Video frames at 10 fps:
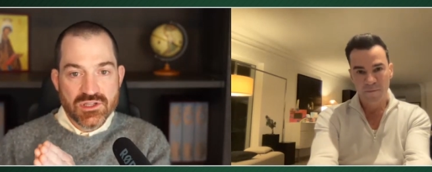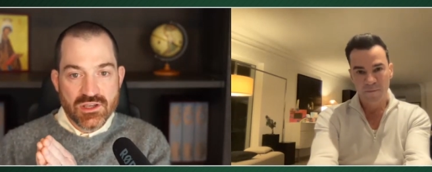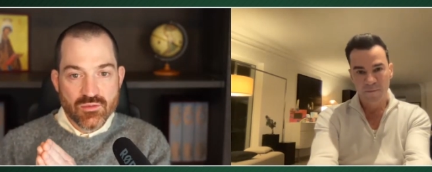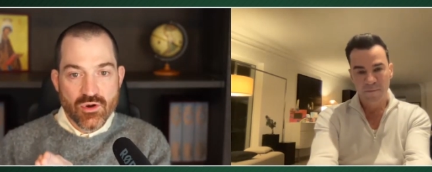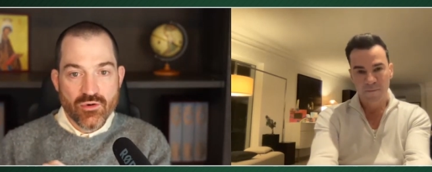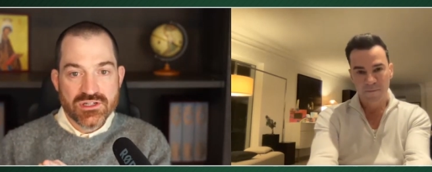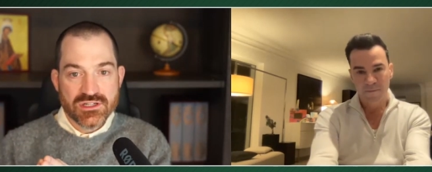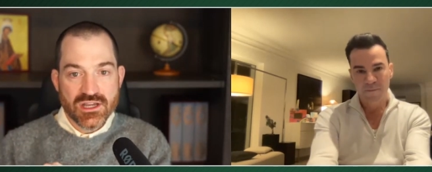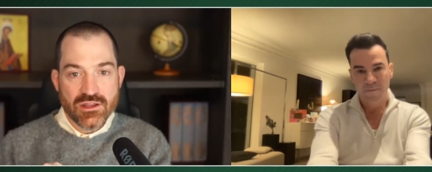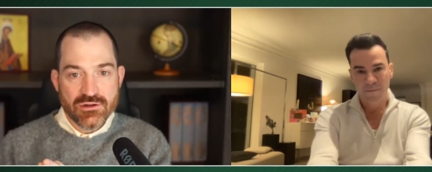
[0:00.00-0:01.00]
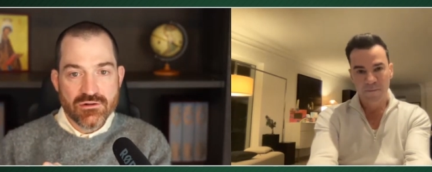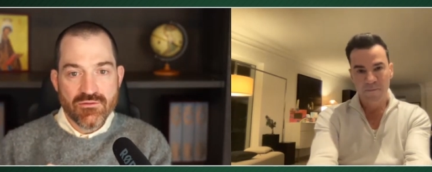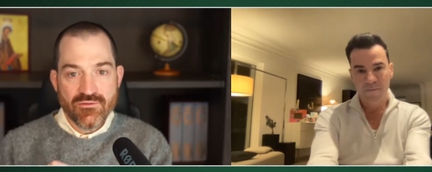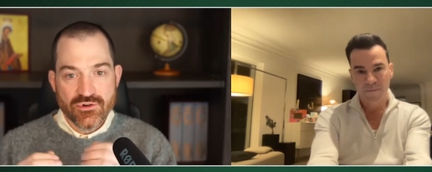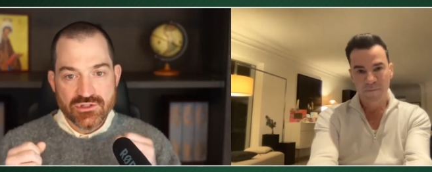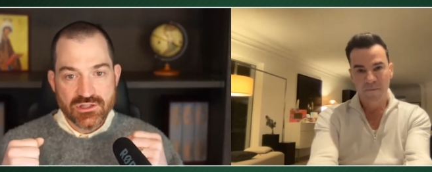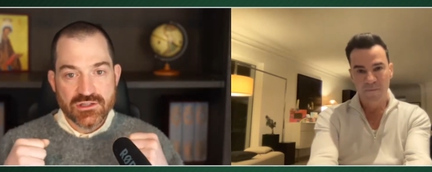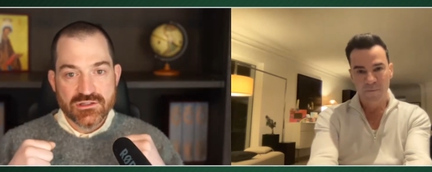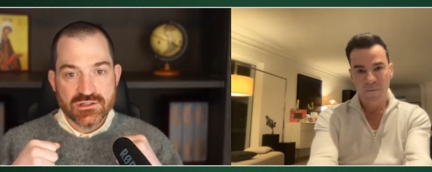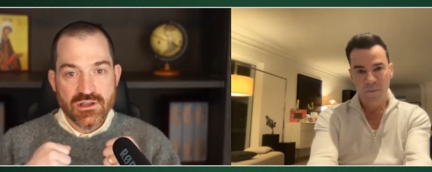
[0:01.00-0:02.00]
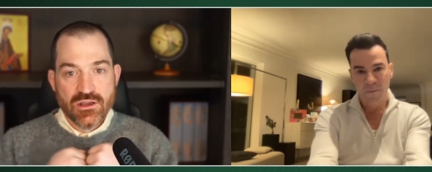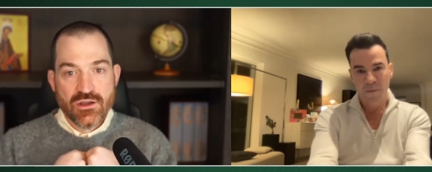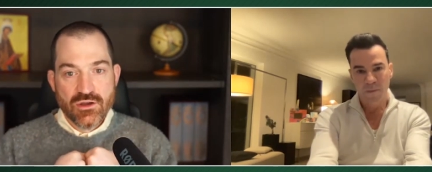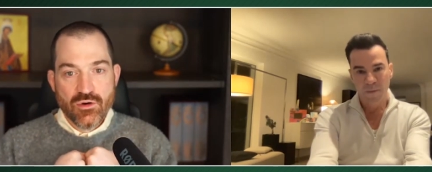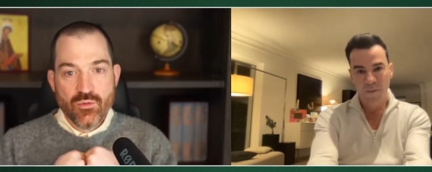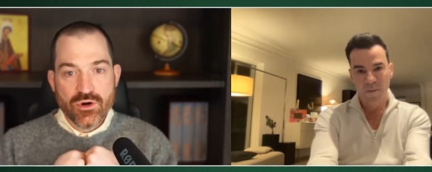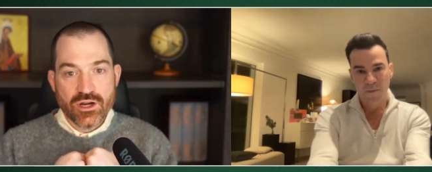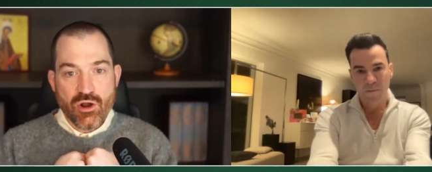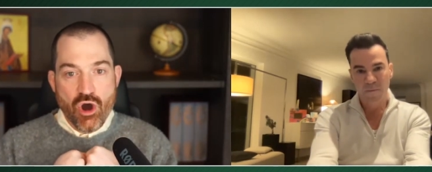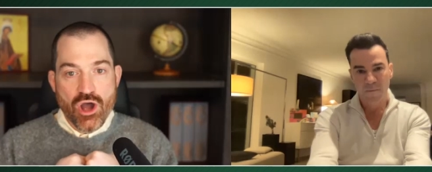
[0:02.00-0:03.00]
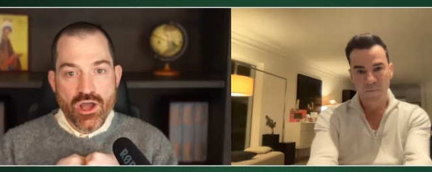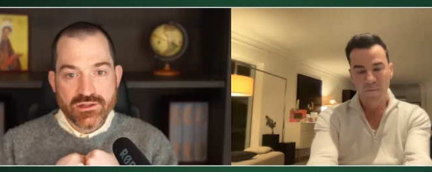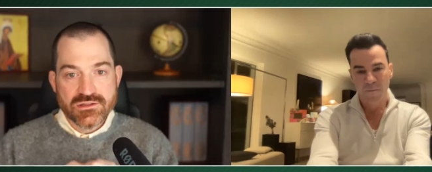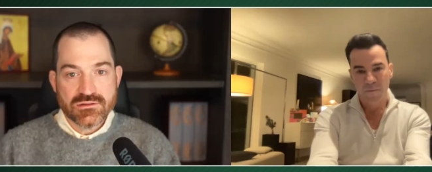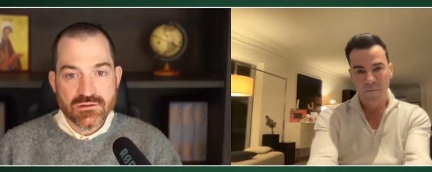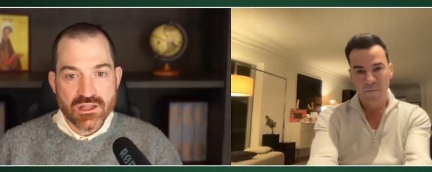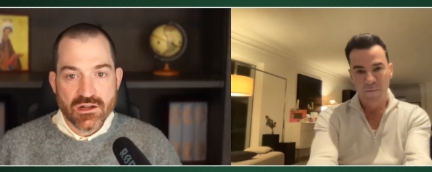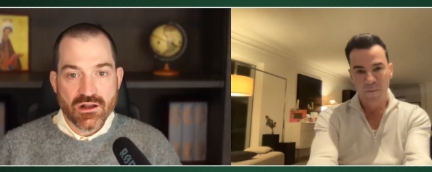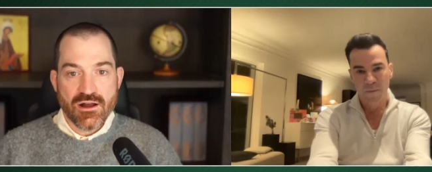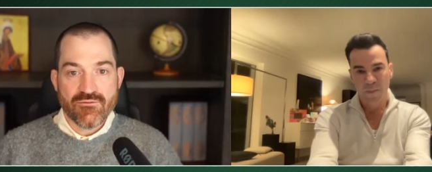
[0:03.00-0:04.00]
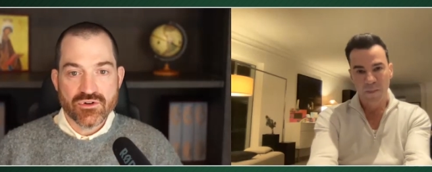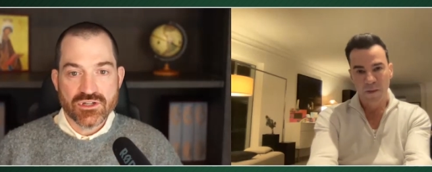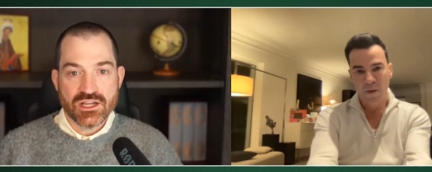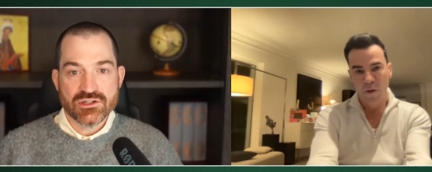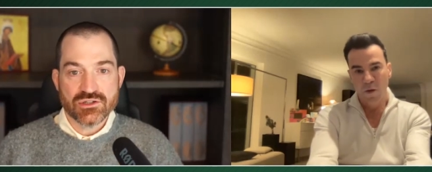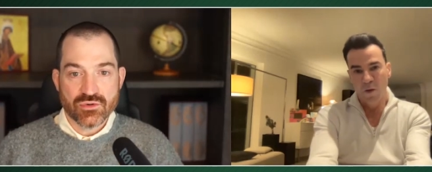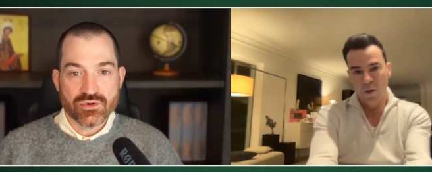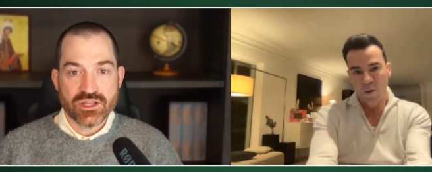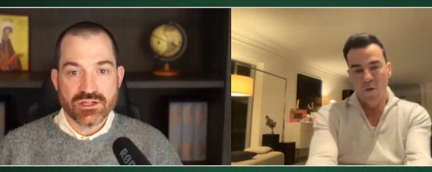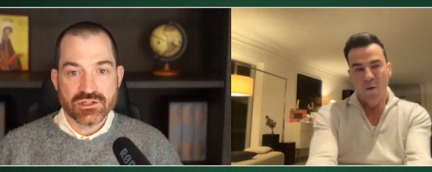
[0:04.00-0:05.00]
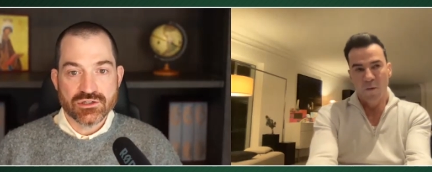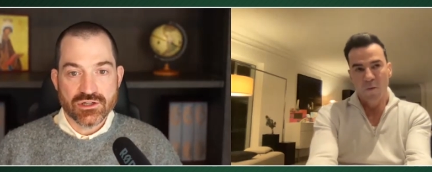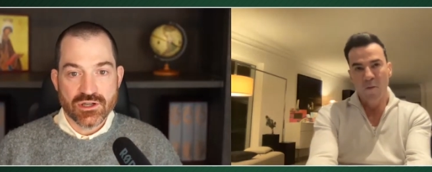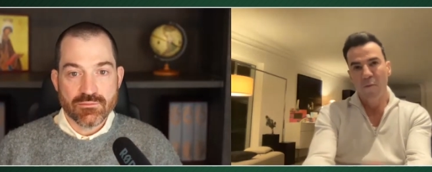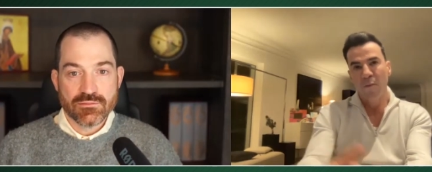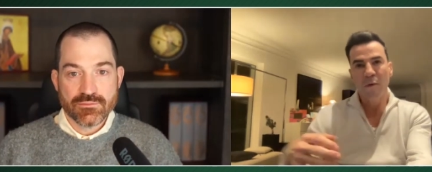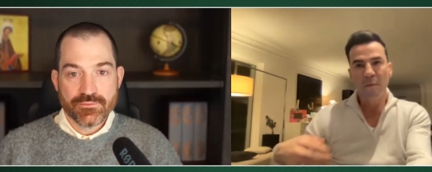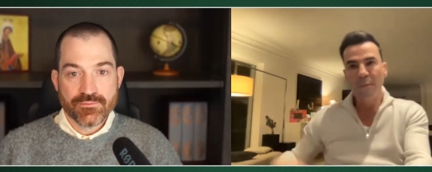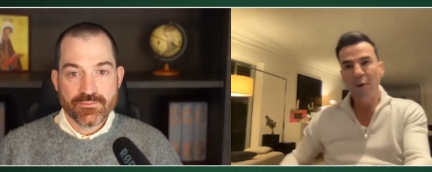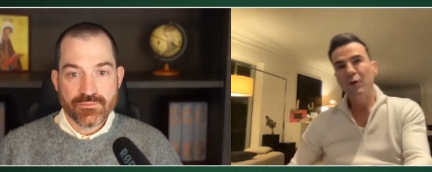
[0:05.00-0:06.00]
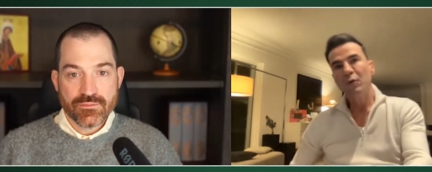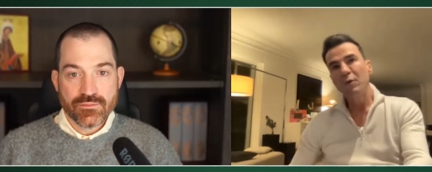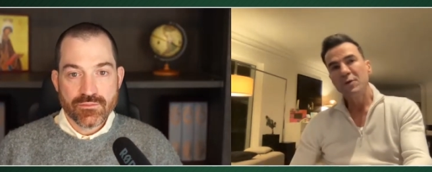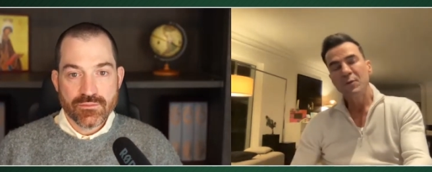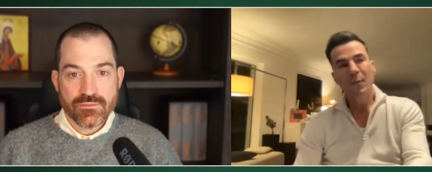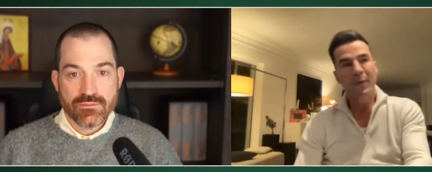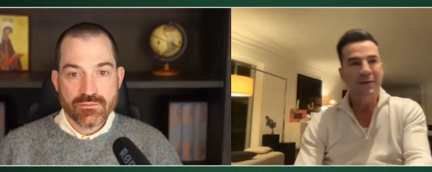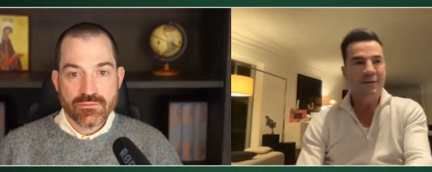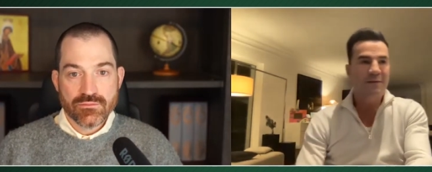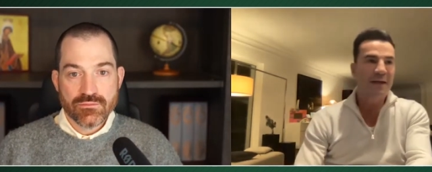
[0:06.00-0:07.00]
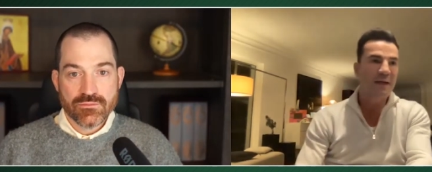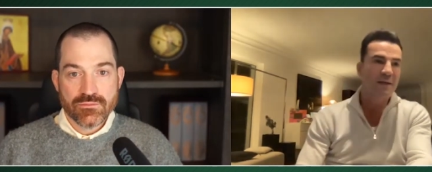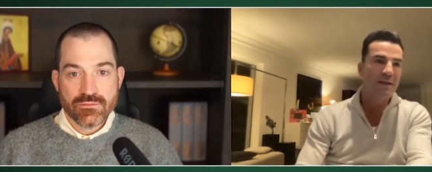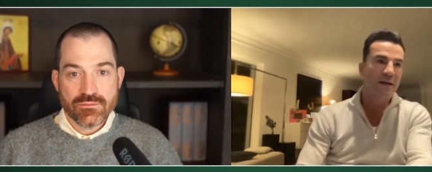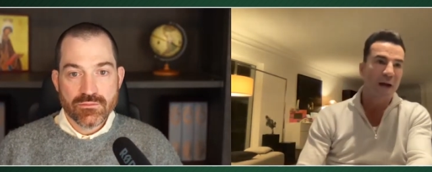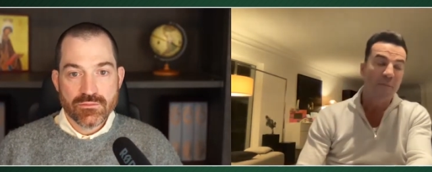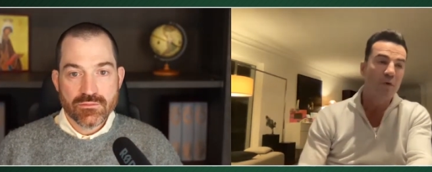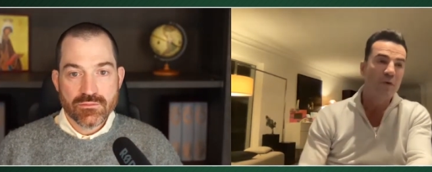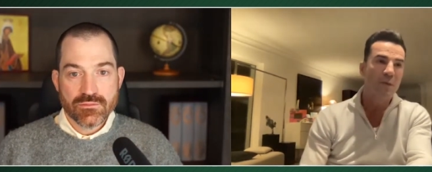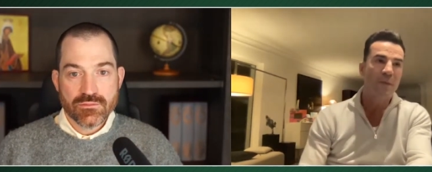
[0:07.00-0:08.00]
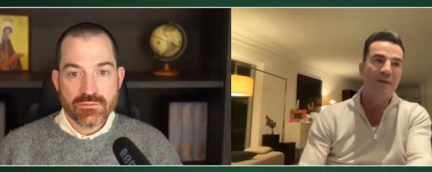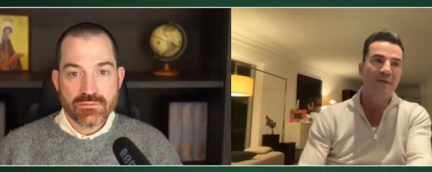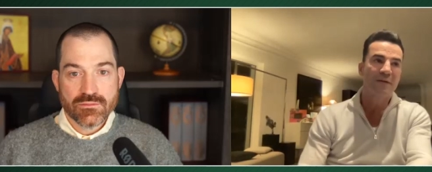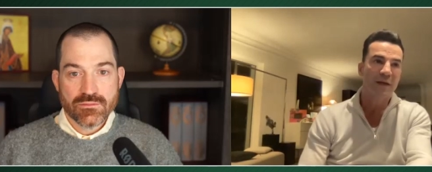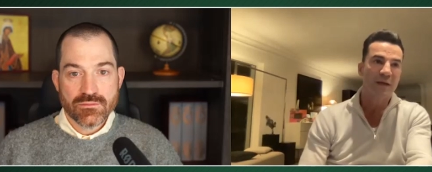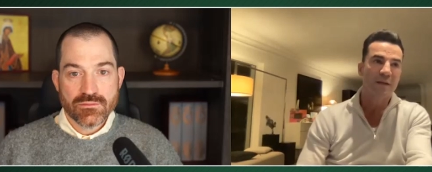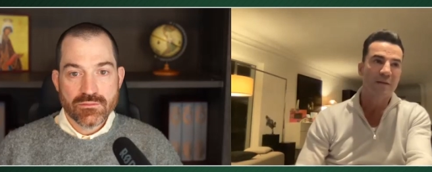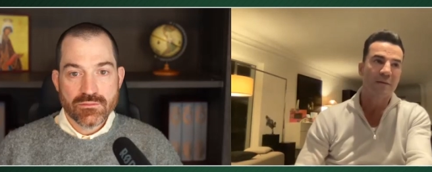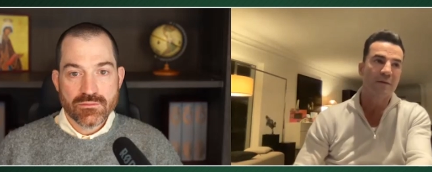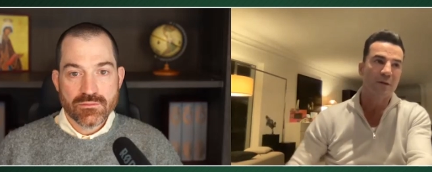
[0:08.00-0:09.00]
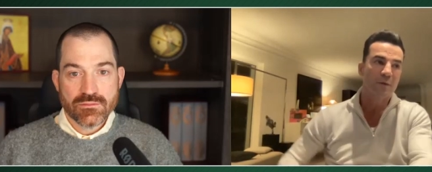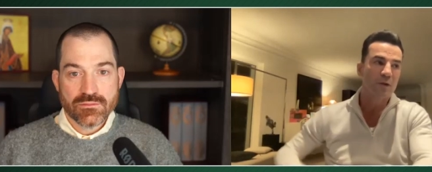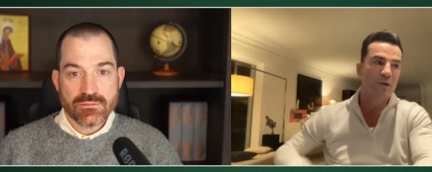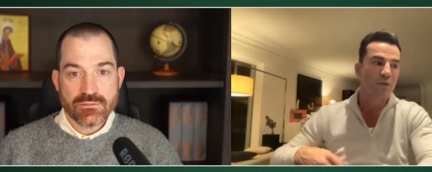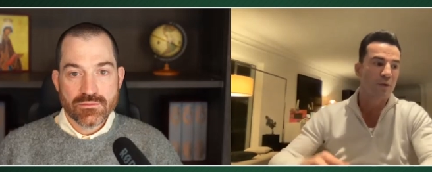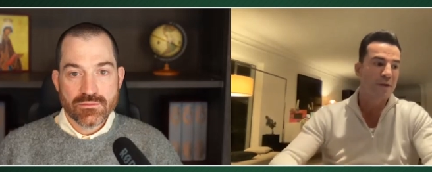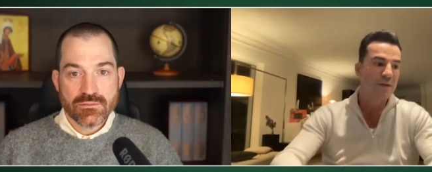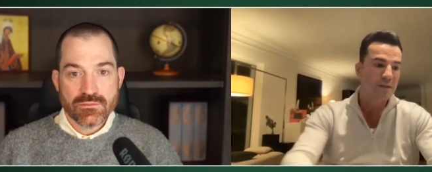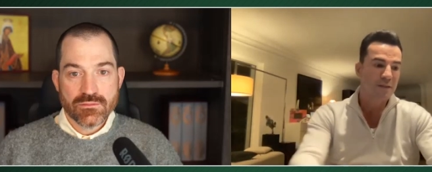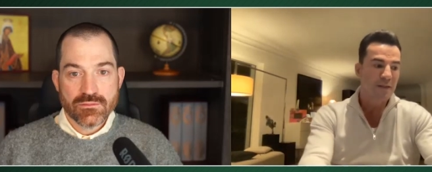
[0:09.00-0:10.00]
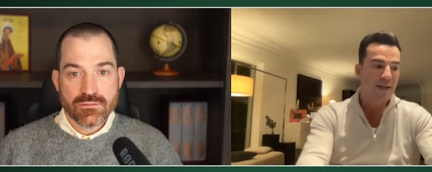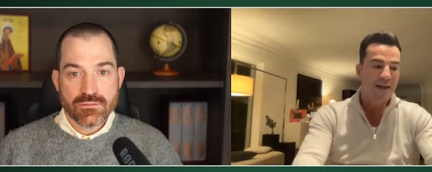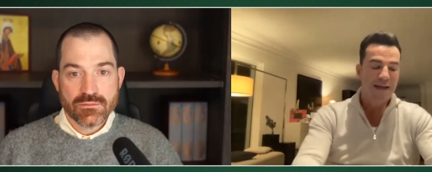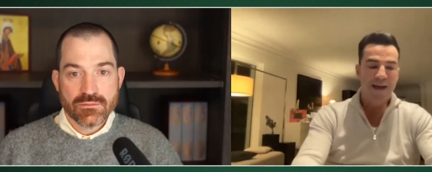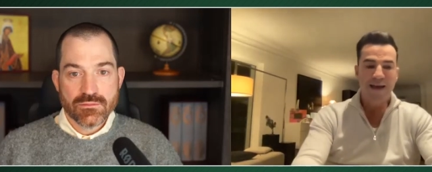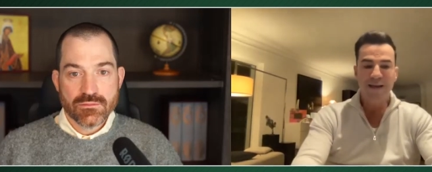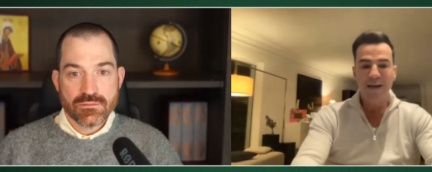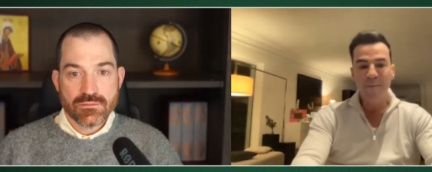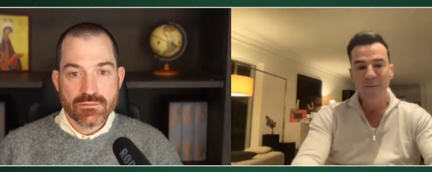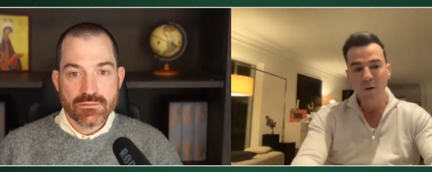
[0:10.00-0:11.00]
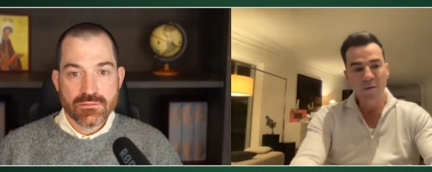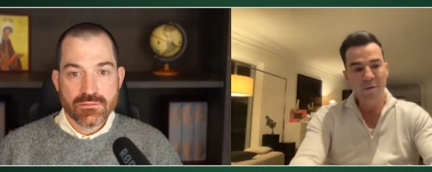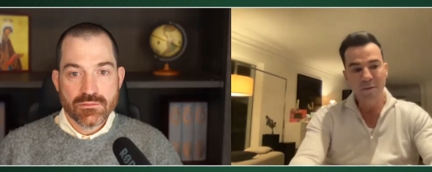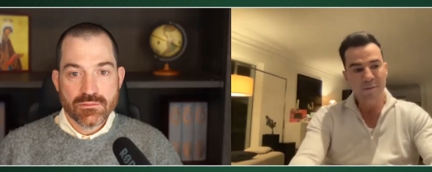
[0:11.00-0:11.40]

Speaker 1: team rowing together versus we're at odds in a confrontational relationship
Speaker 2: but you're also prepared to take i'm also prepared to take commercial risks and i'm not